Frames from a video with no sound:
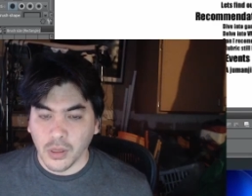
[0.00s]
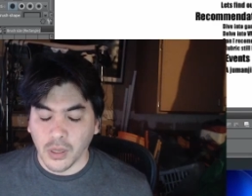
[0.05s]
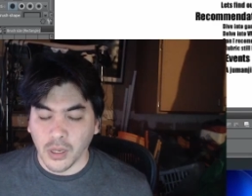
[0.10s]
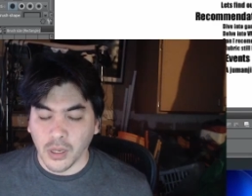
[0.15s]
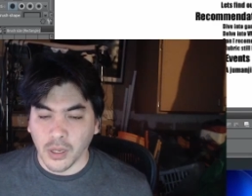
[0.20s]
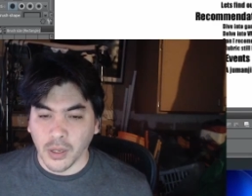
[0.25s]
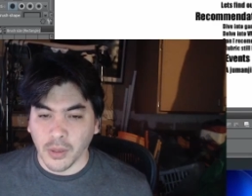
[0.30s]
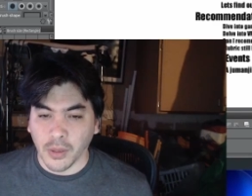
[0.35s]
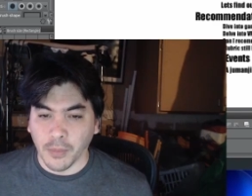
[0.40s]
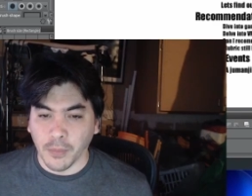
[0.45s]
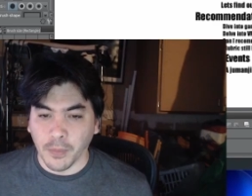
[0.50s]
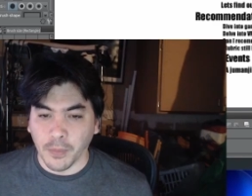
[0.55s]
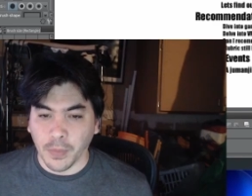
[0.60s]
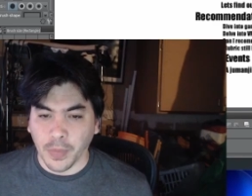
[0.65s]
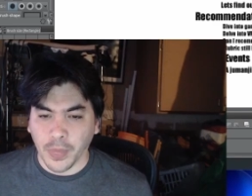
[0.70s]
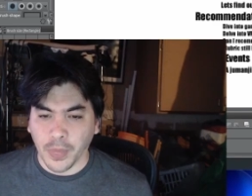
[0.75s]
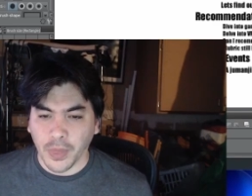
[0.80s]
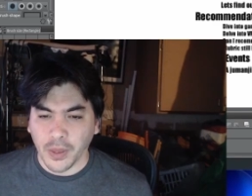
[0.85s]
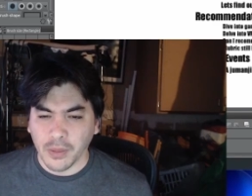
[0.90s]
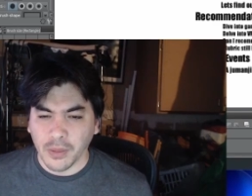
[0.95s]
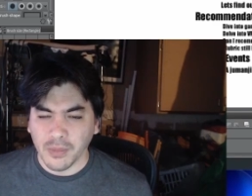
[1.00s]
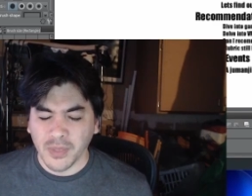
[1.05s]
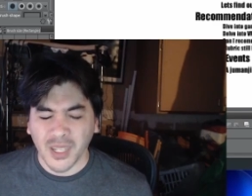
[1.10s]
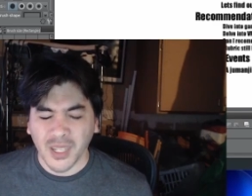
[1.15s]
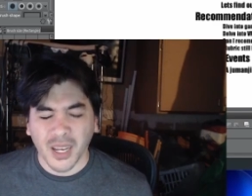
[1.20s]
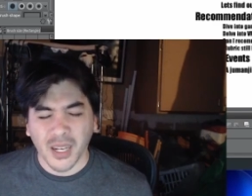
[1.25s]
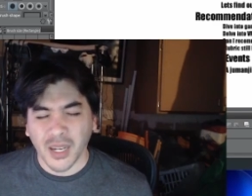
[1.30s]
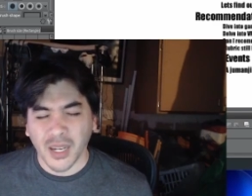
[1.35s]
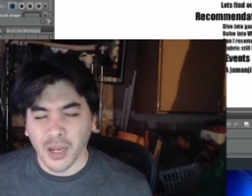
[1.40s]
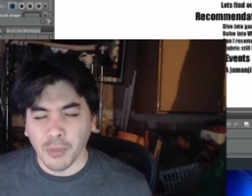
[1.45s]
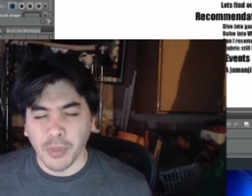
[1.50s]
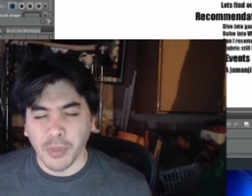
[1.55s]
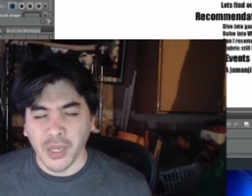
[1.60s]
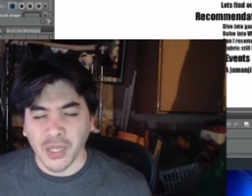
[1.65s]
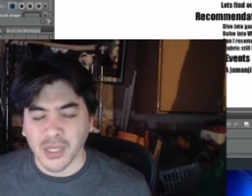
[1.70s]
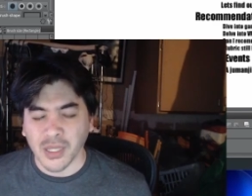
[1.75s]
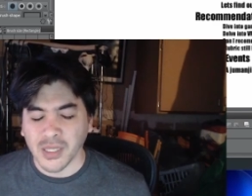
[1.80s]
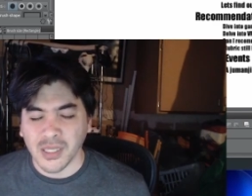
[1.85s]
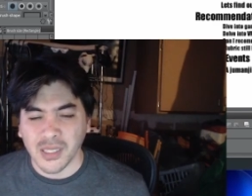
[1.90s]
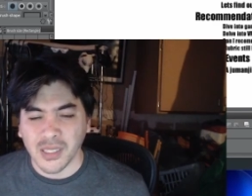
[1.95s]
um, not upping
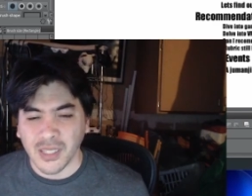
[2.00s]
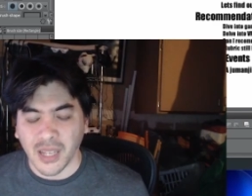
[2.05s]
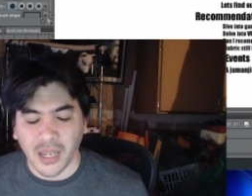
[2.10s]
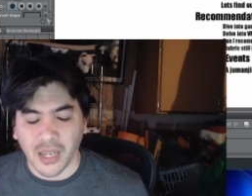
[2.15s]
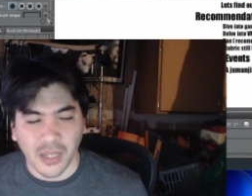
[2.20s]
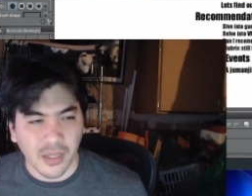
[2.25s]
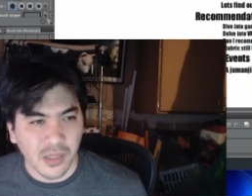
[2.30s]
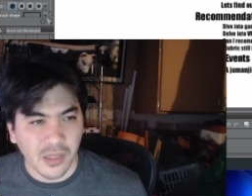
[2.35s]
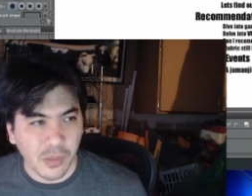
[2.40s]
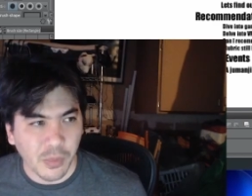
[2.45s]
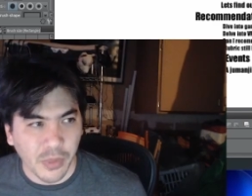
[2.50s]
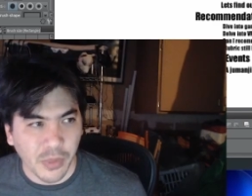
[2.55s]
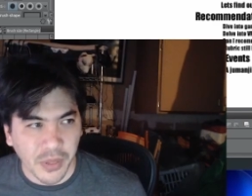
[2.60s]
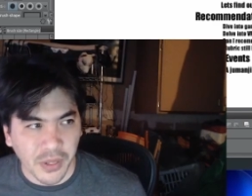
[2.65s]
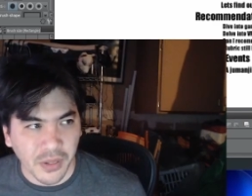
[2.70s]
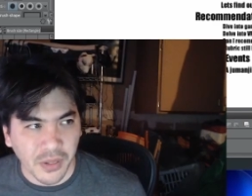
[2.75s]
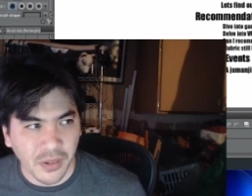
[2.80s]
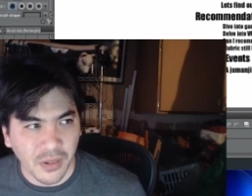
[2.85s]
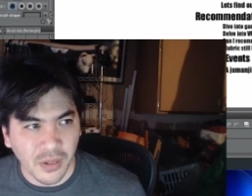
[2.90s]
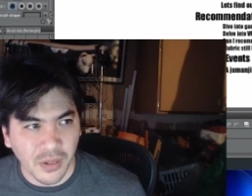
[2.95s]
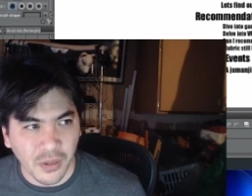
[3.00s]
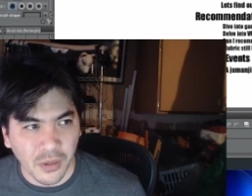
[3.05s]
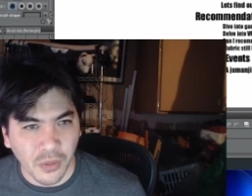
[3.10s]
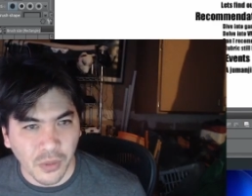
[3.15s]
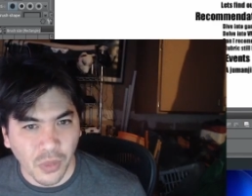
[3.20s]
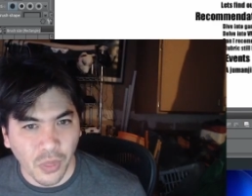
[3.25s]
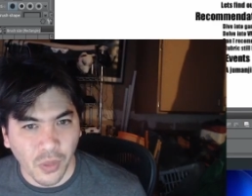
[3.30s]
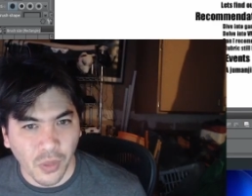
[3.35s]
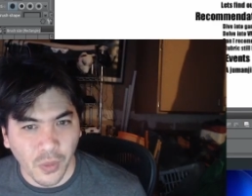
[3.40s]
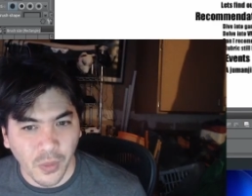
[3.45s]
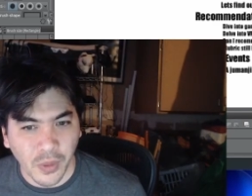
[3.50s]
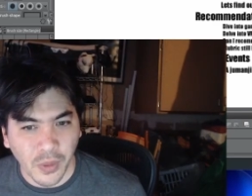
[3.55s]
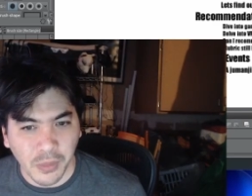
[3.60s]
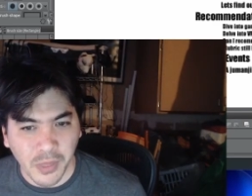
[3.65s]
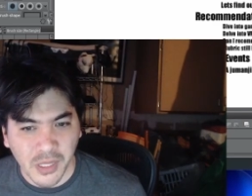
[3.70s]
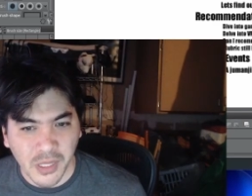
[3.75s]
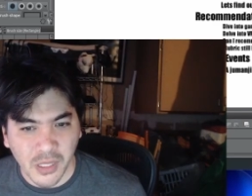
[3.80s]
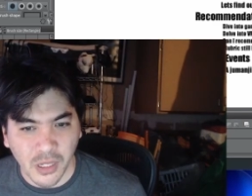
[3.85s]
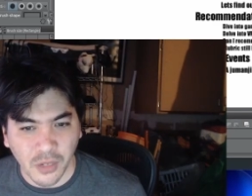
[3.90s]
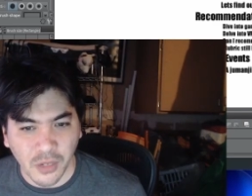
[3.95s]
the stakes, but, you know, throwing
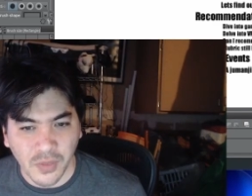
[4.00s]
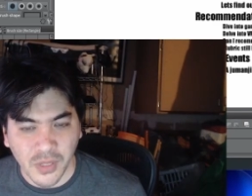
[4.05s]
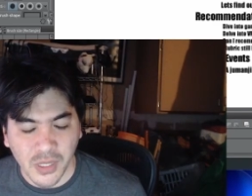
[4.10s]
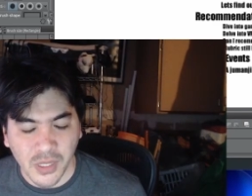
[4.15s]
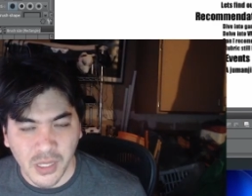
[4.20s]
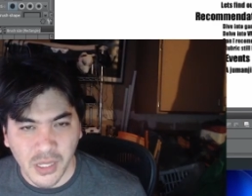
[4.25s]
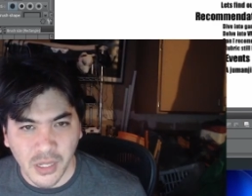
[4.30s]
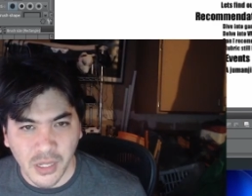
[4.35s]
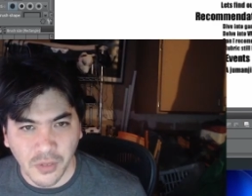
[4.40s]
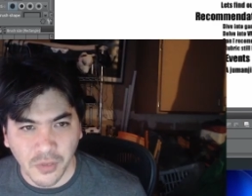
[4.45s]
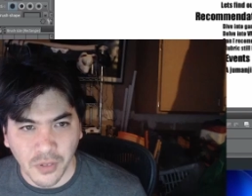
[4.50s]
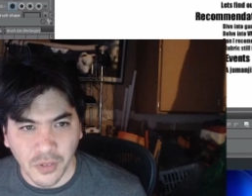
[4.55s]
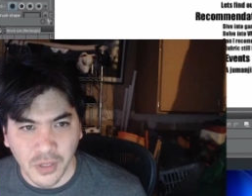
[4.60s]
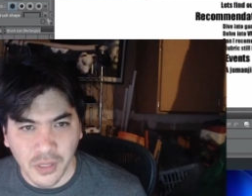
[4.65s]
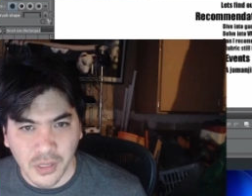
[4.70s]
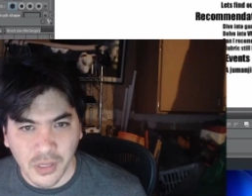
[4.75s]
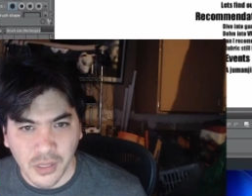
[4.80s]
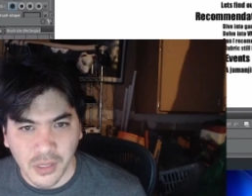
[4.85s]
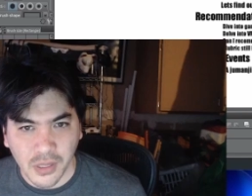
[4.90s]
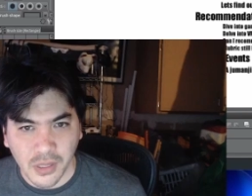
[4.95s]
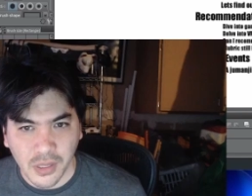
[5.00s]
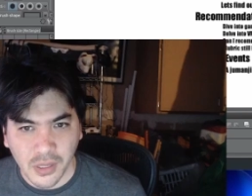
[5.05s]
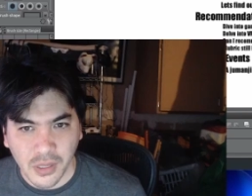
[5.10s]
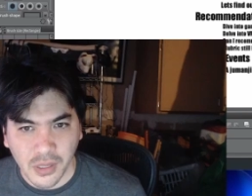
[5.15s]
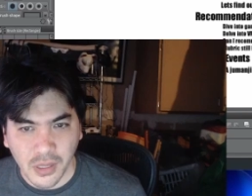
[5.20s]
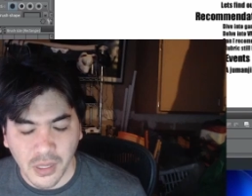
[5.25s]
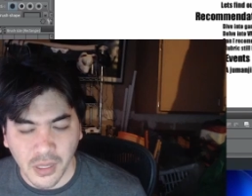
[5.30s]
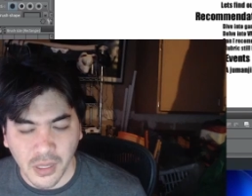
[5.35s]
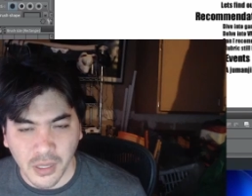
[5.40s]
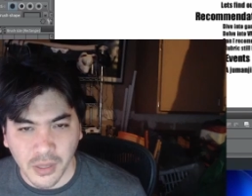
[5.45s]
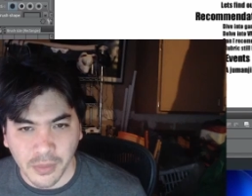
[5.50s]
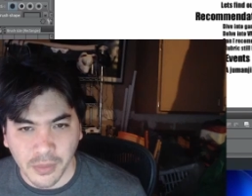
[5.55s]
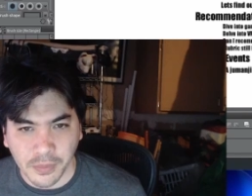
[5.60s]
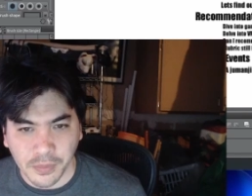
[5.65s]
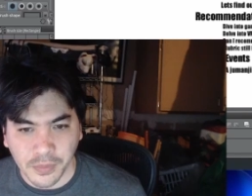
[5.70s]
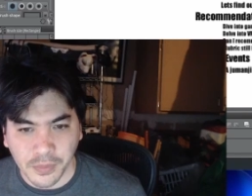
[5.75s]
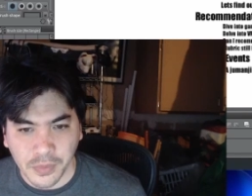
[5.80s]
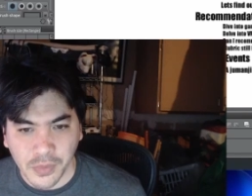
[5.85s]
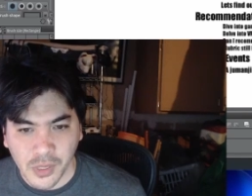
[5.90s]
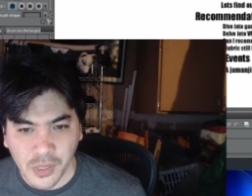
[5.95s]
myself into different
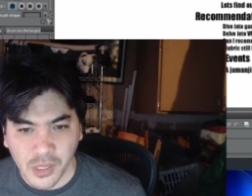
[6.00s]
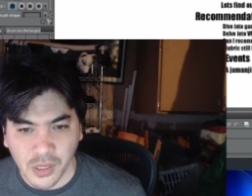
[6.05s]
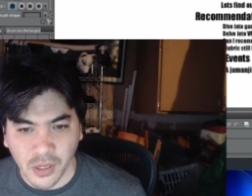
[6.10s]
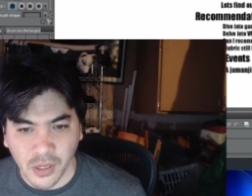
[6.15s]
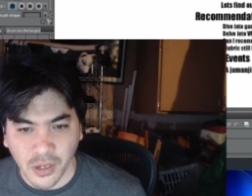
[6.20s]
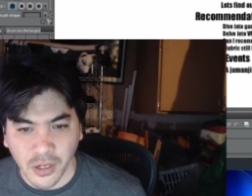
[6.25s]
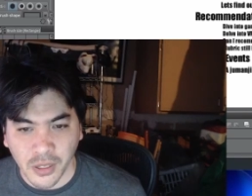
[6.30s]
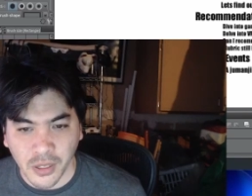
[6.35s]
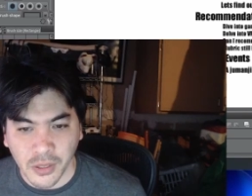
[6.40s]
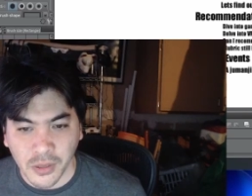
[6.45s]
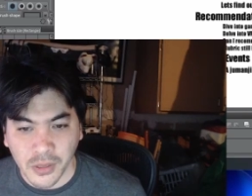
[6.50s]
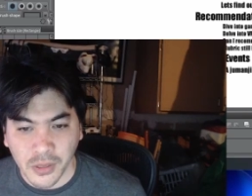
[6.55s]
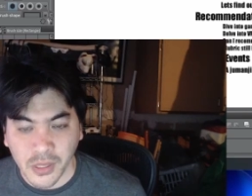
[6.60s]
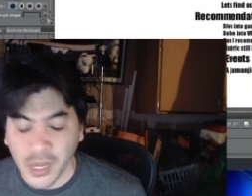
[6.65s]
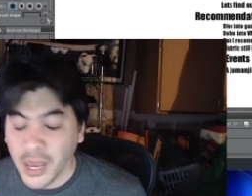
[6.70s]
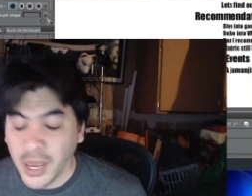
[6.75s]
um, scenarios.